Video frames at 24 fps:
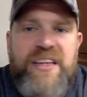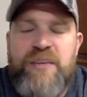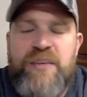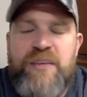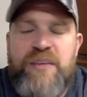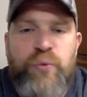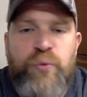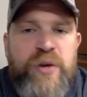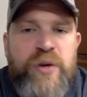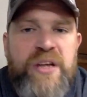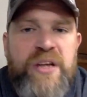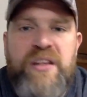
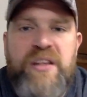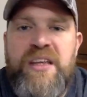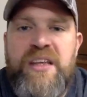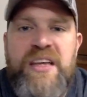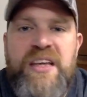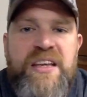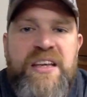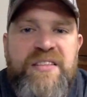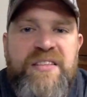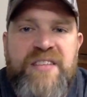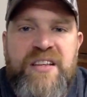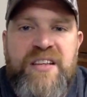really
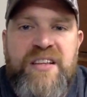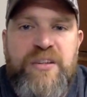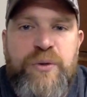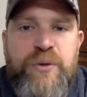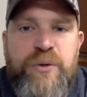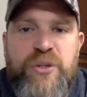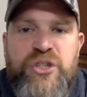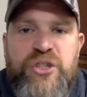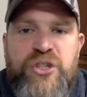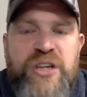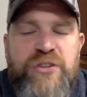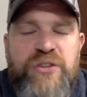ease into
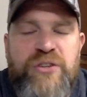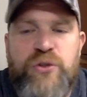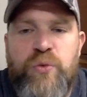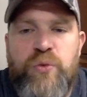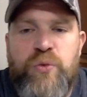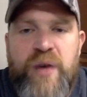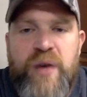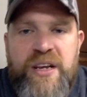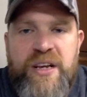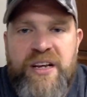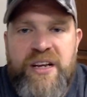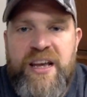a gentle
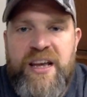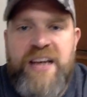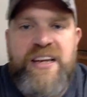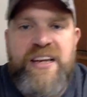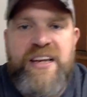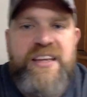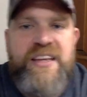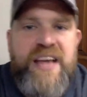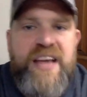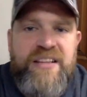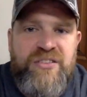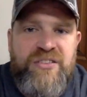way to kind
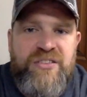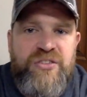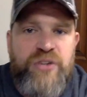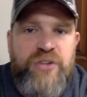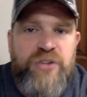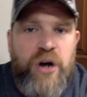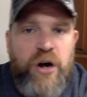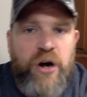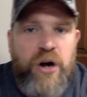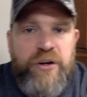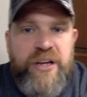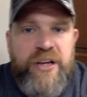of get
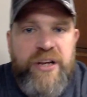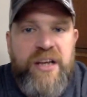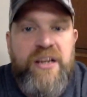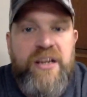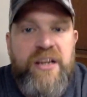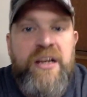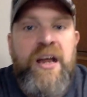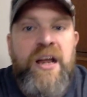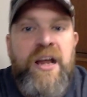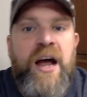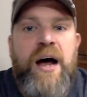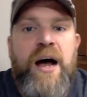started.
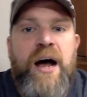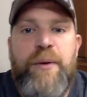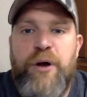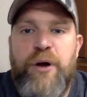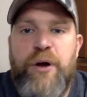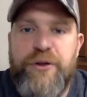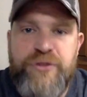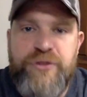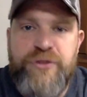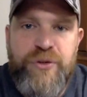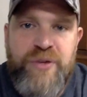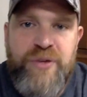It
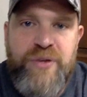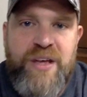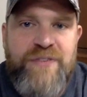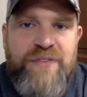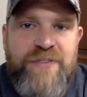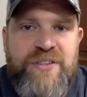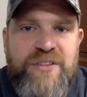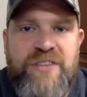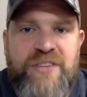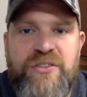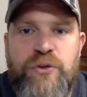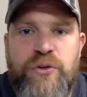also
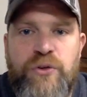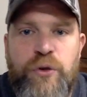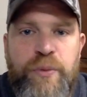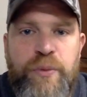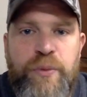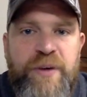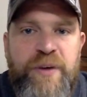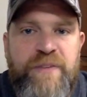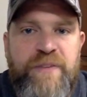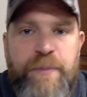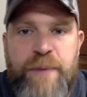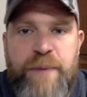gives us a little
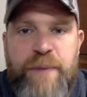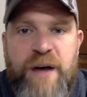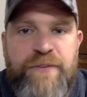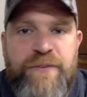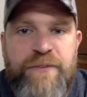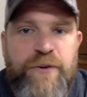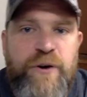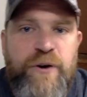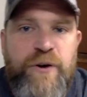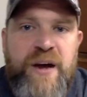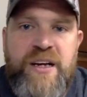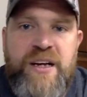bit of a
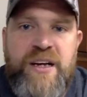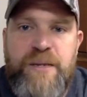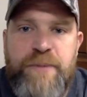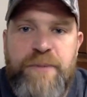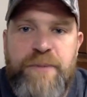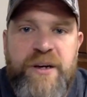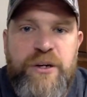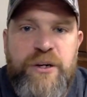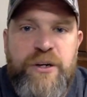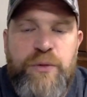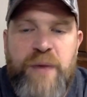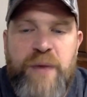buffer.
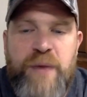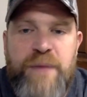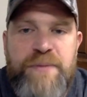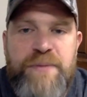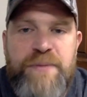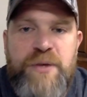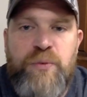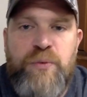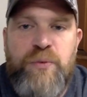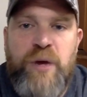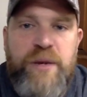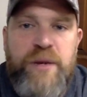Anybody who might
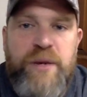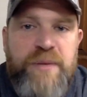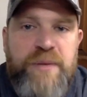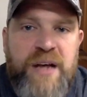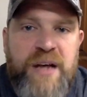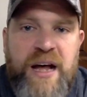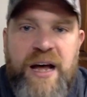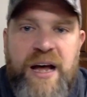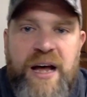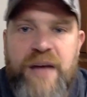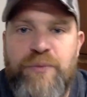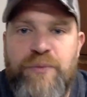be running
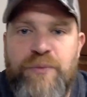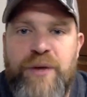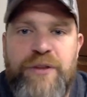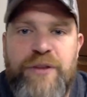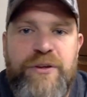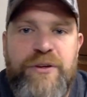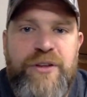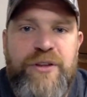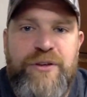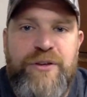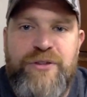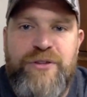behind,
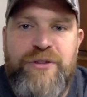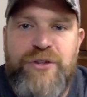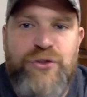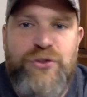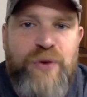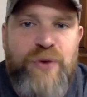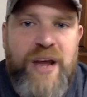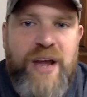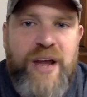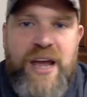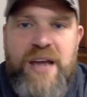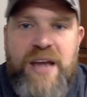whether there's a
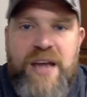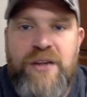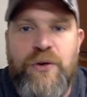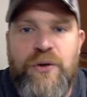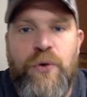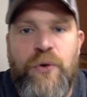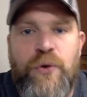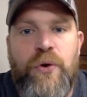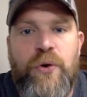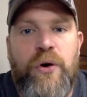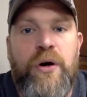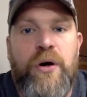train
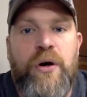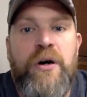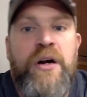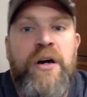or